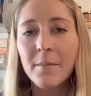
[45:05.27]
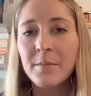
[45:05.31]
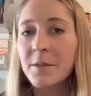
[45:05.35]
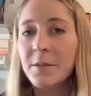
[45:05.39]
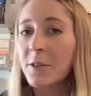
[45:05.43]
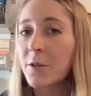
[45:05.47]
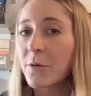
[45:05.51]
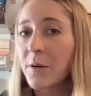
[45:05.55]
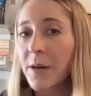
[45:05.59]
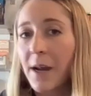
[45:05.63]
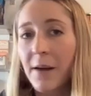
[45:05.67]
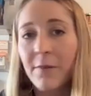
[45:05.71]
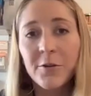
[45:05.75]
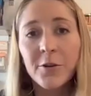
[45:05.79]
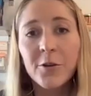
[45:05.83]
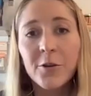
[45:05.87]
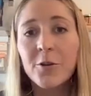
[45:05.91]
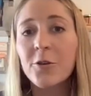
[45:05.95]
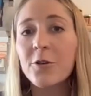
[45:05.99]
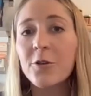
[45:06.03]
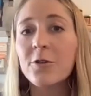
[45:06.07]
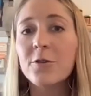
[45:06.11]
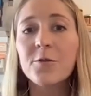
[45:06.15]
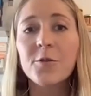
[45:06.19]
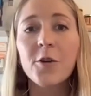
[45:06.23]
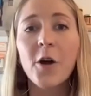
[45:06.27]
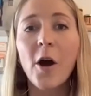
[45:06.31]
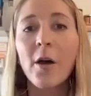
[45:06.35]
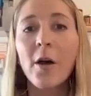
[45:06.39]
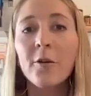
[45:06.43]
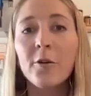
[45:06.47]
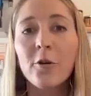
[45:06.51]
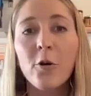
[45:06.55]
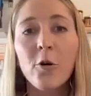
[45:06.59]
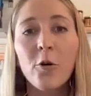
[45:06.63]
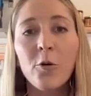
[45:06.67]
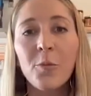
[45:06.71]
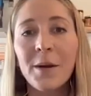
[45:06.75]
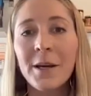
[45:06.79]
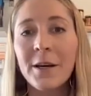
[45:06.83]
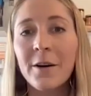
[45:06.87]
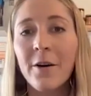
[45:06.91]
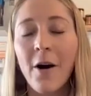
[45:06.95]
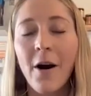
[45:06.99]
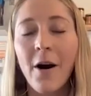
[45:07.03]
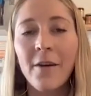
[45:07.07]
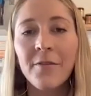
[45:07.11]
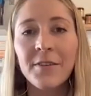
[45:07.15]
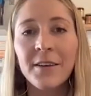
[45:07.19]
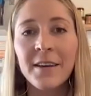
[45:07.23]
So whatever you use for other whole bean
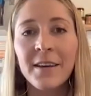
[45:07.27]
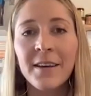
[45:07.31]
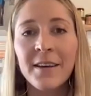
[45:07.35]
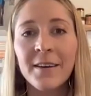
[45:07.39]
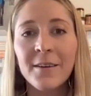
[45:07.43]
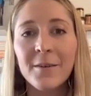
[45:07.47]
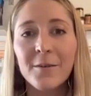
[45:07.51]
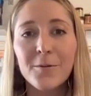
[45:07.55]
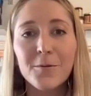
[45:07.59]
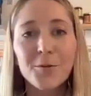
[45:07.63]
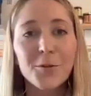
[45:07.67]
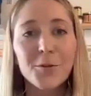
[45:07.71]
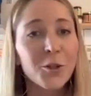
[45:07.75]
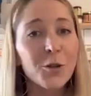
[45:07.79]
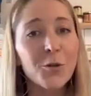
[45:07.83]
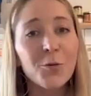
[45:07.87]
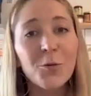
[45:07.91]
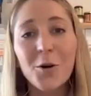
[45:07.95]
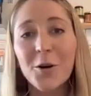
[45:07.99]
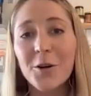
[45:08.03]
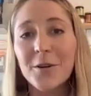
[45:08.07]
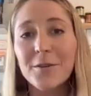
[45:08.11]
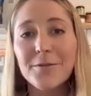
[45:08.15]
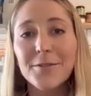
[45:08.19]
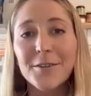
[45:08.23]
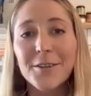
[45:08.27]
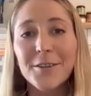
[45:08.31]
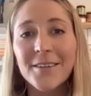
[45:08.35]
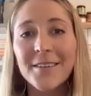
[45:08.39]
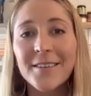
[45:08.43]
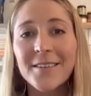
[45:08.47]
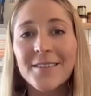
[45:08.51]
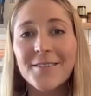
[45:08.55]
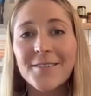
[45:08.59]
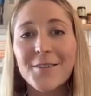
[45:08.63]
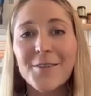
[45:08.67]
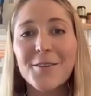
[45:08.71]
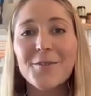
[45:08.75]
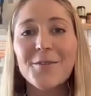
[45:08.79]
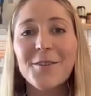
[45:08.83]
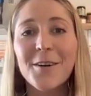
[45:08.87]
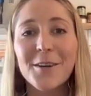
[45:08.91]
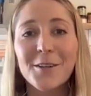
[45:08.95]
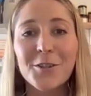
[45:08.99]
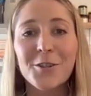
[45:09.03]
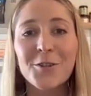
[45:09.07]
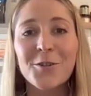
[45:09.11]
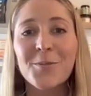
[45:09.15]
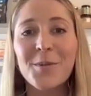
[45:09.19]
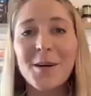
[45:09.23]
coffee should work for
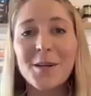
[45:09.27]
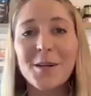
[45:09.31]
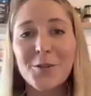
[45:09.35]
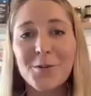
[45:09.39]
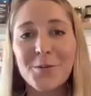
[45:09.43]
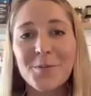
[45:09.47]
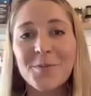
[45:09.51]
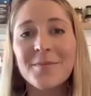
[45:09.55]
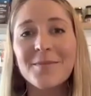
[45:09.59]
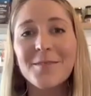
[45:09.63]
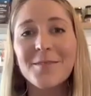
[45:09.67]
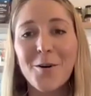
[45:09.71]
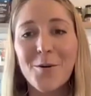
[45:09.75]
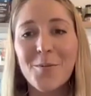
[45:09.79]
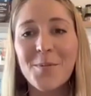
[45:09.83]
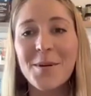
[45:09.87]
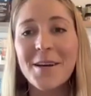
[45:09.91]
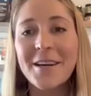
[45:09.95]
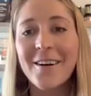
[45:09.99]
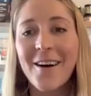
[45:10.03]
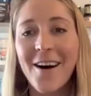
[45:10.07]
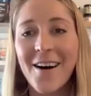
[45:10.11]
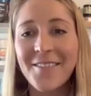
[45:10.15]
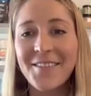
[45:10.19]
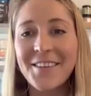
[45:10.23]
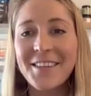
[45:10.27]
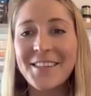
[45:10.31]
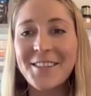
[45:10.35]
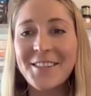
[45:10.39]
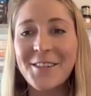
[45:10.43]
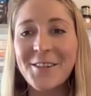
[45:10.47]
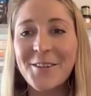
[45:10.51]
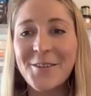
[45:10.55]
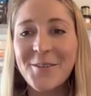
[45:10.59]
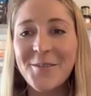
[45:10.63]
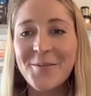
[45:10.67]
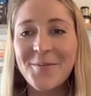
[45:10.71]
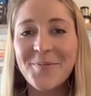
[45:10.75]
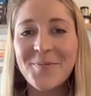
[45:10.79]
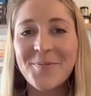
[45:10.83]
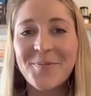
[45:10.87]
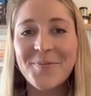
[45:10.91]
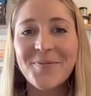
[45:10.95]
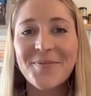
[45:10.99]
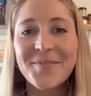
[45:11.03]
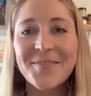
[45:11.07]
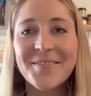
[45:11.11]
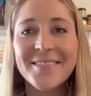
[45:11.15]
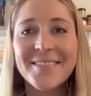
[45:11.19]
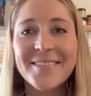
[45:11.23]
functional mushroom whole bean coffee too.
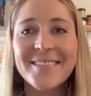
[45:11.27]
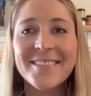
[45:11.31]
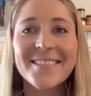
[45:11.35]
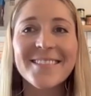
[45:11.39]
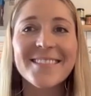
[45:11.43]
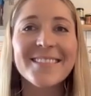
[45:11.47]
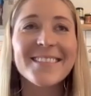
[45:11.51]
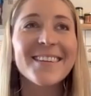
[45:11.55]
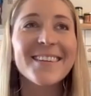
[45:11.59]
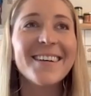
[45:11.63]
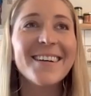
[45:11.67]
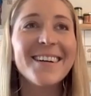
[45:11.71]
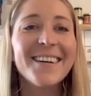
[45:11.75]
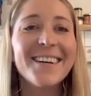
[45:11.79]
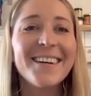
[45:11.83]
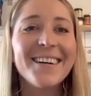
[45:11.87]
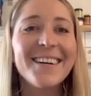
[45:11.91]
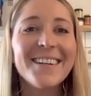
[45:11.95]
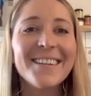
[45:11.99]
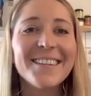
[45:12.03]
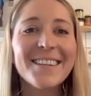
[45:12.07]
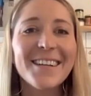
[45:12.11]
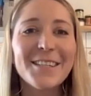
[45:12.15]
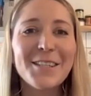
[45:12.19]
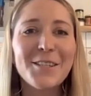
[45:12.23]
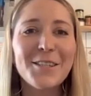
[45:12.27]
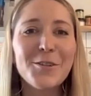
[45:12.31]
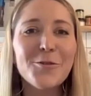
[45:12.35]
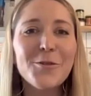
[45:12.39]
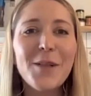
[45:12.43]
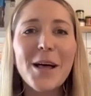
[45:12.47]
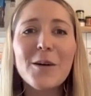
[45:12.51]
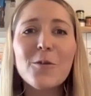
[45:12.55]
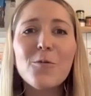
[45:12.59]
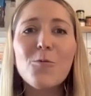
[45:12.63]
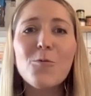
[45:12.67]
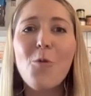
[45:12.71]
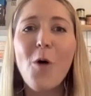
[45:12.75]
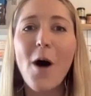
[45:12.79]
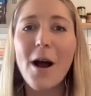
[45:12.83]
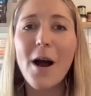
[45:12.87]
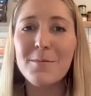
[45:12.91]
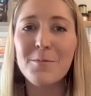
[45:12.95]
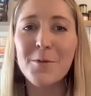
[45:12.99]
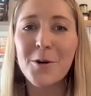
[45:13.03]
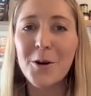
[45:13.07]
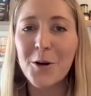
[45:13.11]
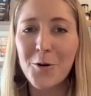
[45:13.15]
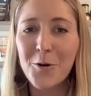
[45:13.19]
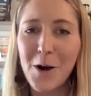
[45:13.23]
Let's do like
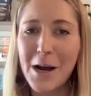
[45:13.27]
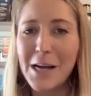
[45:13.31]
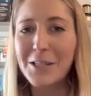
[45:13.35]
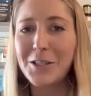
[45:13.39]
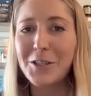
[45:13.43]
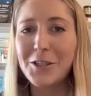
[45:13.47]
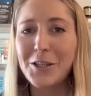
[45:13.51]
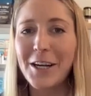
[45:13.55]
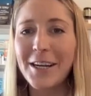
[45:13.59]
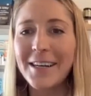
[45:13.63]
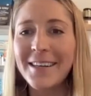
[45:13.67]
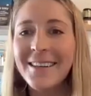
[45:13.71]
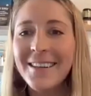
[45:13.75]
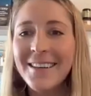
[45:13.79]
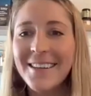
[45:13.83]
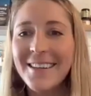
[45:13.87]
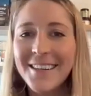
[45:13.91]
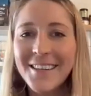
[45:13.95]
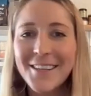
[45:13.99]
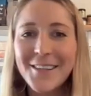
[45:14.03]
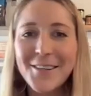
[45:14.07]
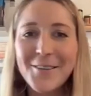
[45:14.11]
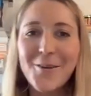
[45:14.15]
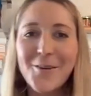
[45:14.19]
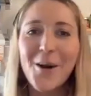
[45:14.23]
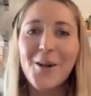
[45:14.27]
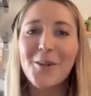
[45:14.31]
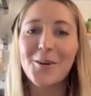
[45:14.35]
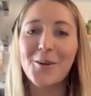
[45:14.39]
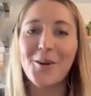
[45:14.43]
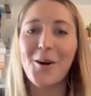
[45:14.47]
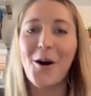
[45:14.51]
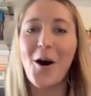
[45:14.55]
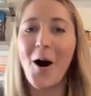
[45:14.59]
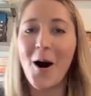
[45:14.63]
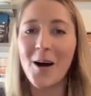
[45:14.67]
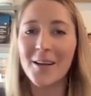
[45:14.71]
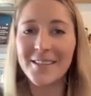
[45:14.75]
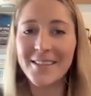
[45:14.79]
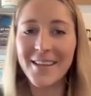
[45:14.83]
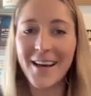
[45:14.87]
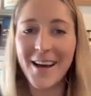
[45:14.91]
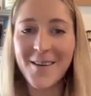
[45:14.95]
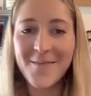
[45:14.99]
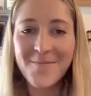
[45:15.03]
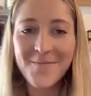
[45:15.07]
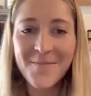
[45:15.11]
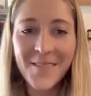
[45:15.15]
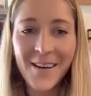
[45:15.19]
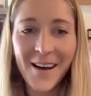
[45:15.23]
one more question. You all are
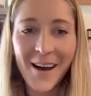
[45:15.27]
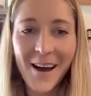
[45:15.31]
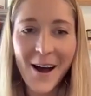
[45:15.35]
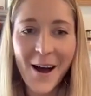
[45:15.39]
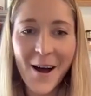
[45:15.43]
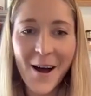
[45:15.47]
awesome.